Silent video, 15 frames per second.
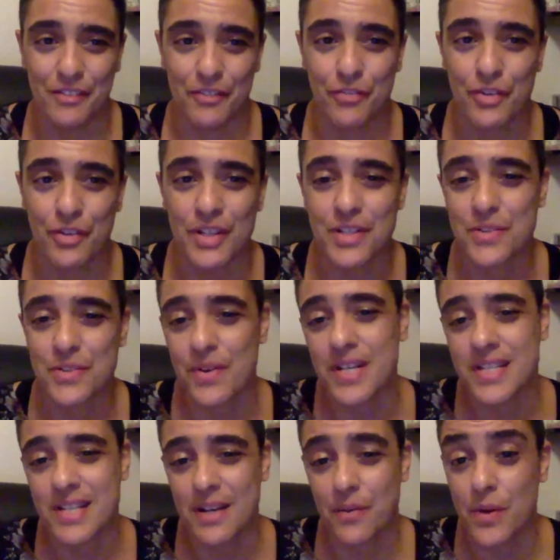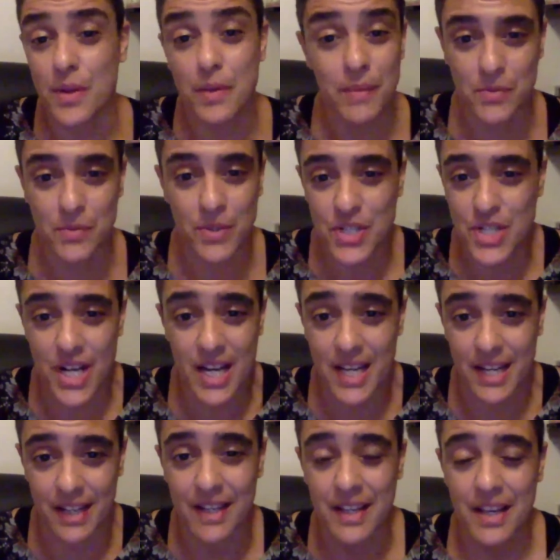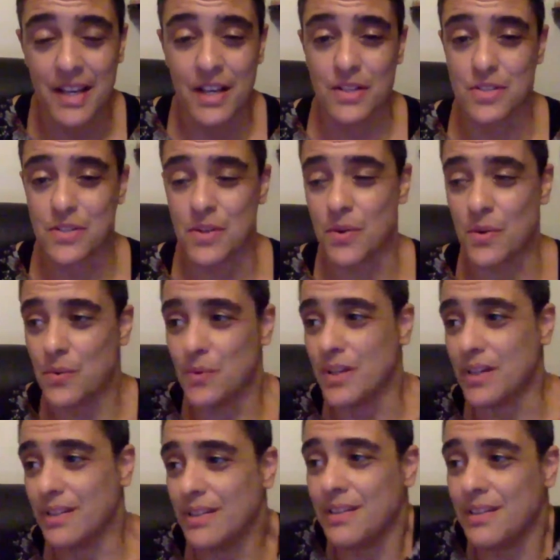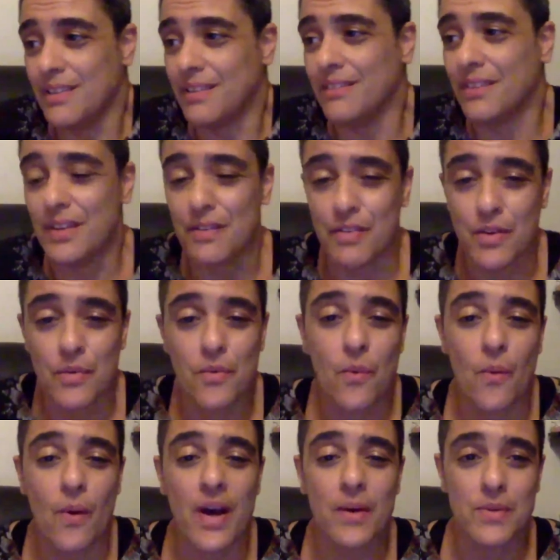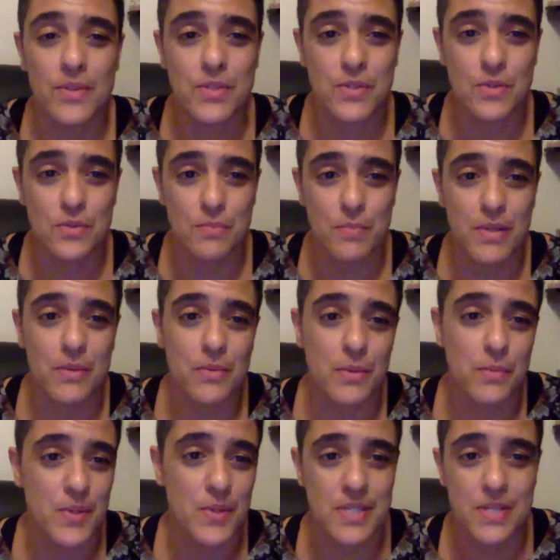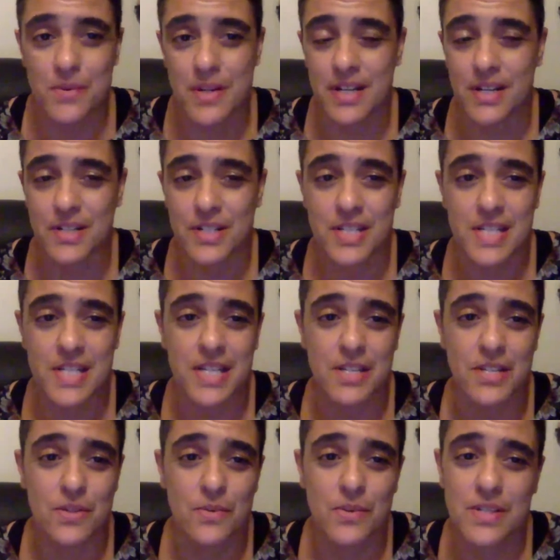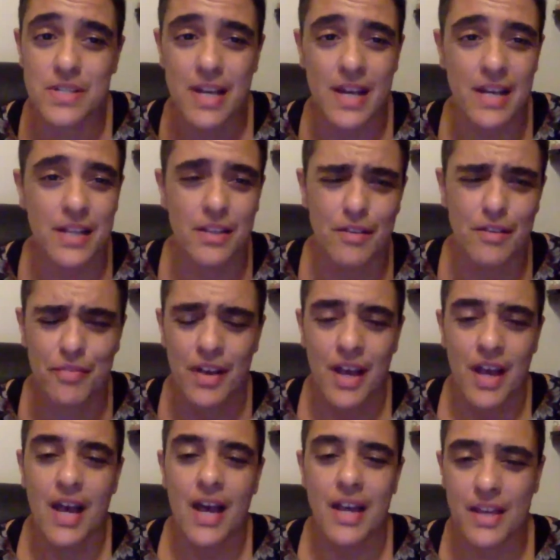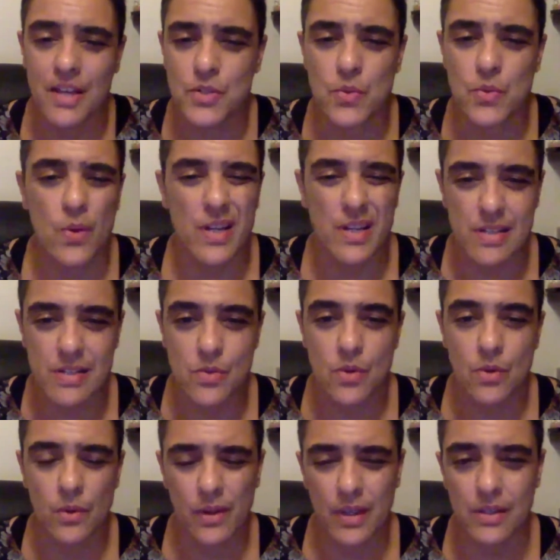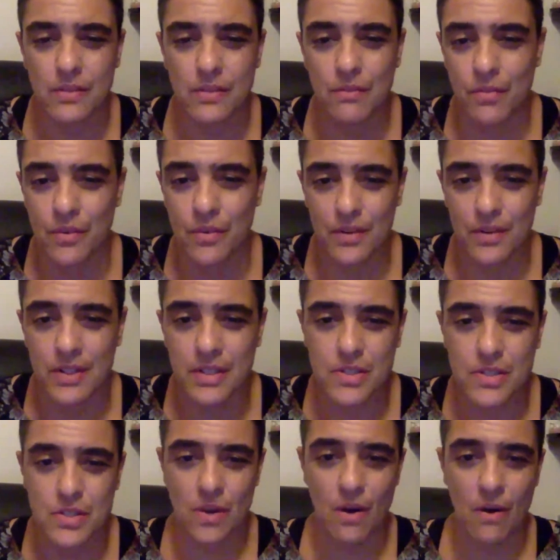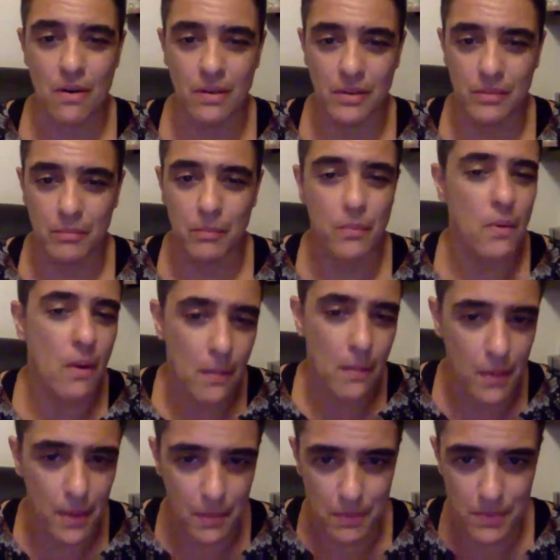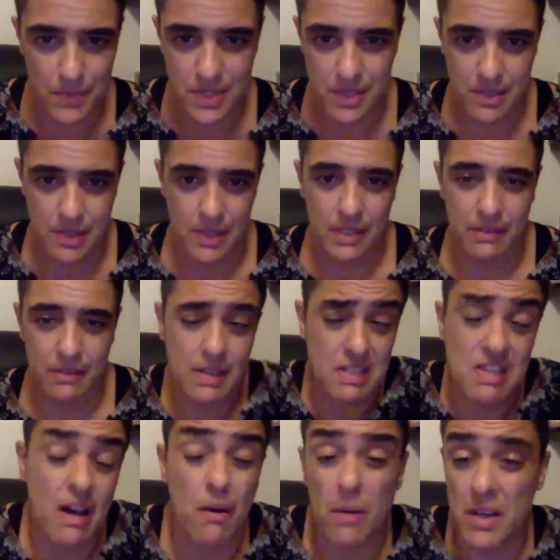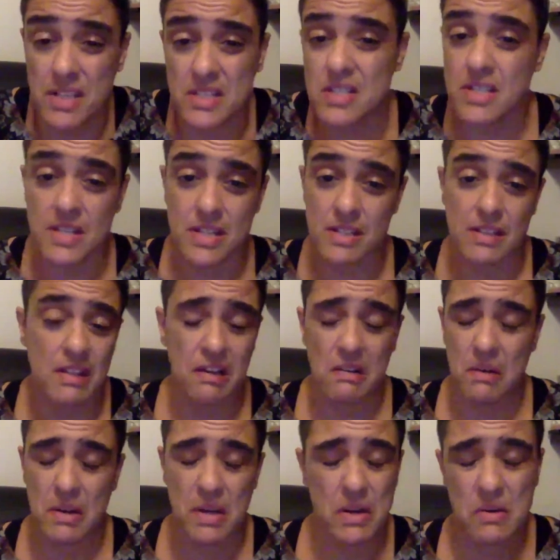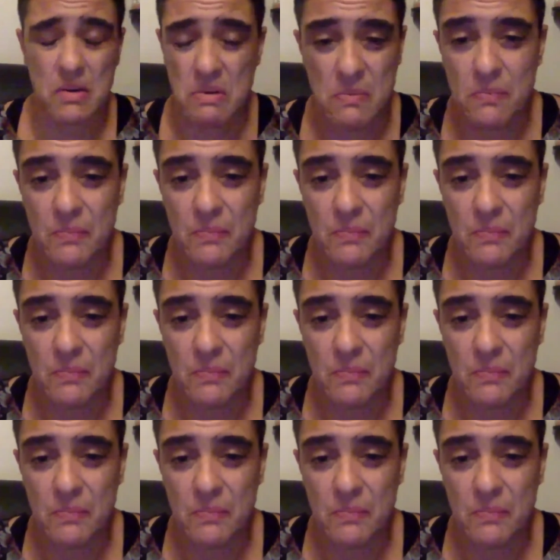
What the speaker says: free trade agreement with China. So not even Uruguay wants to be with Brazil and Argentina. So it's kind of each one is looking for its own problems. That's how I see it now. I don't know.